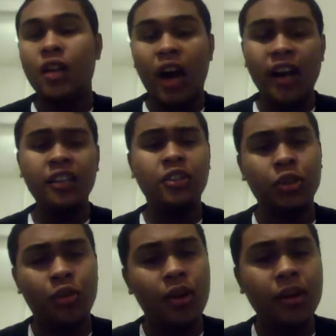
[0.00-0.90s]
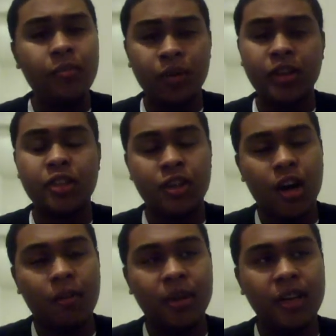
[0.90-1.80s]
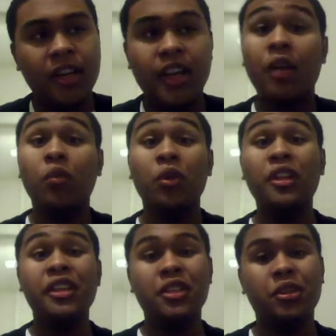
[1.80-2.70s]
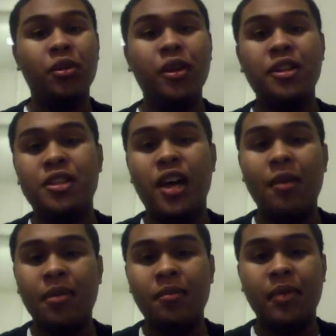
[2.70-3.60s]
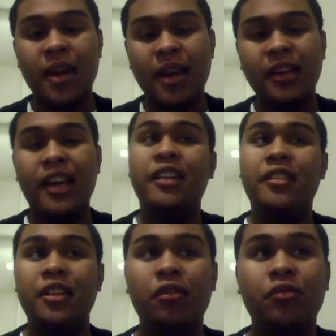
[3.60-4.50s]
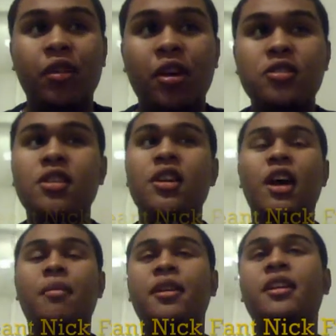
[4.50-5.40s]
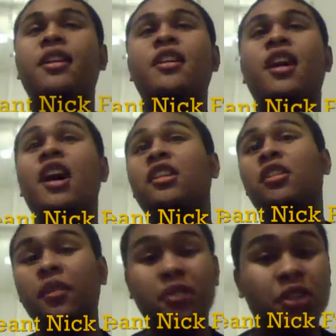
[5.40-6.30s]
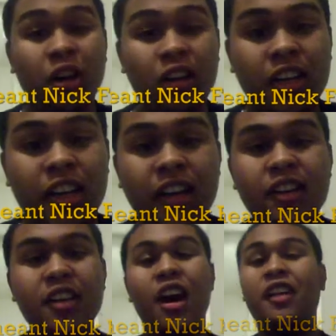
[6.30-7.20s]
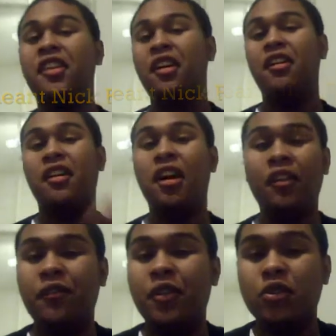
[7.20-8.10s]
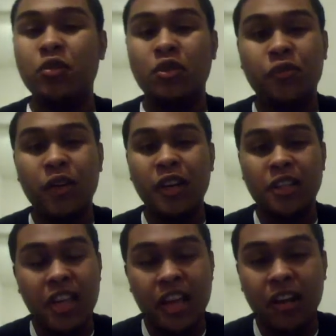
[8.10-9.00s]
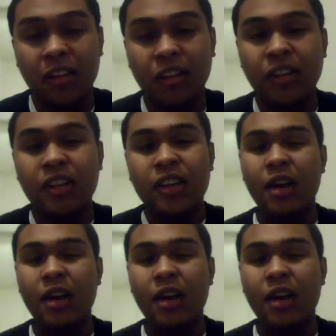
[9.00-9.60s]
I enjoy British comedy and I really enjoy Simon Pegg and Neil Frost. I mean, I love Shaun of the Dead. I thought Hot Fuzz was funny as hell.